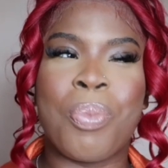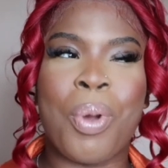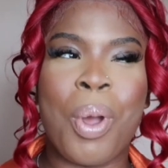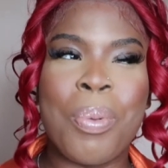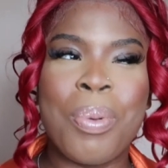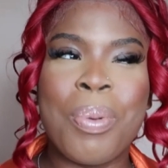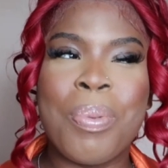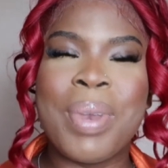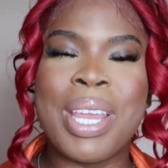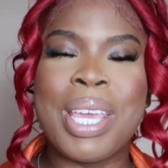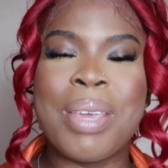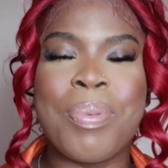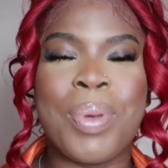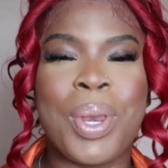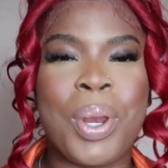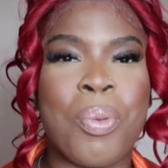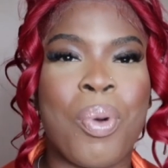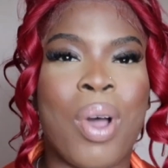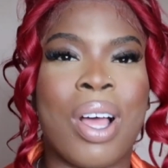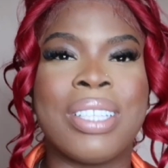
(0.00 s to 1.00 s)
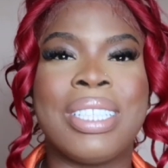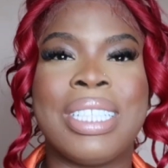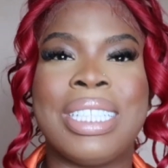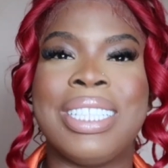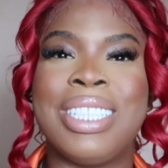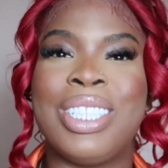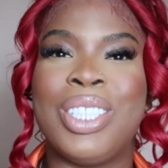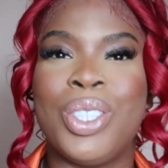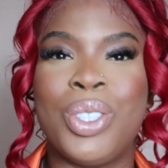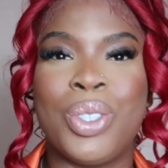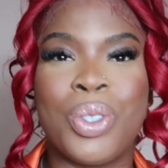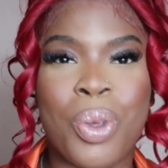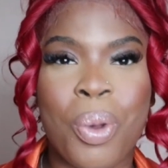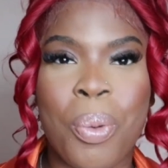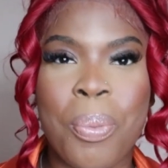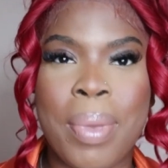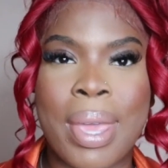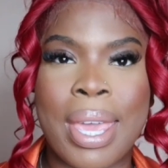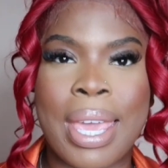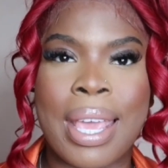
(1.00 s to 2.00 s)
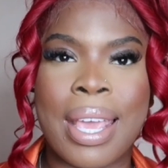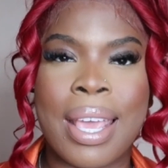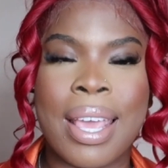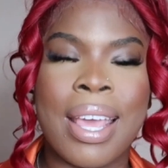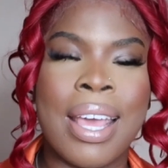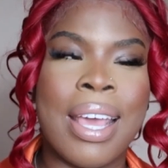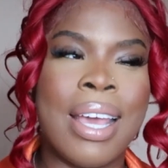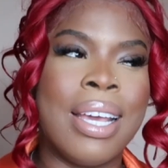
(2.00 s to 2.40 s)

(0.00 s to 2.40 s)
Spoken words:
probably been a while since you saw me.